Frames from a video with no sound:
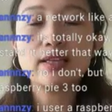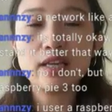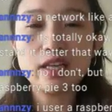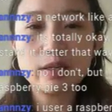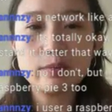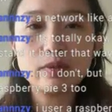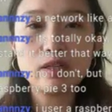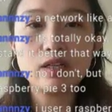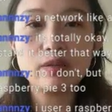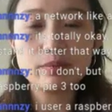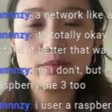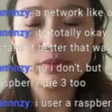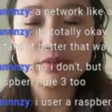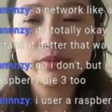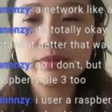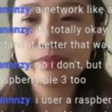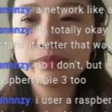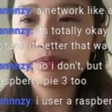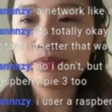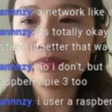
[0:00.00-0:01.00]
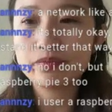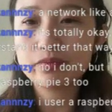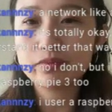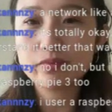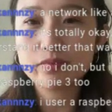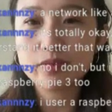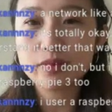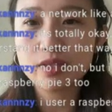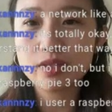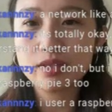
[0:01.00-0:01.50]
came up.
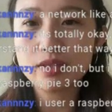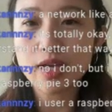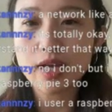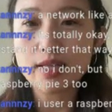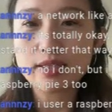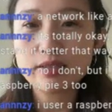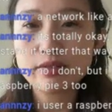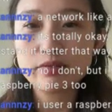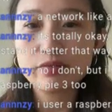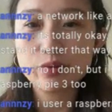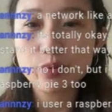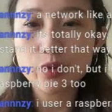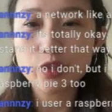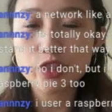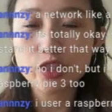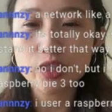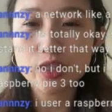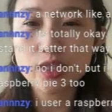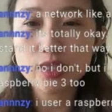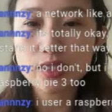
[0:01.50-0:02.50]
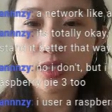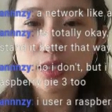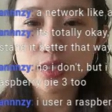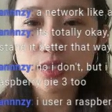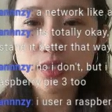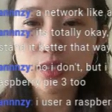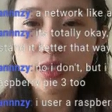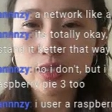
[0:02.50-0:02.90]
That's unfortunate.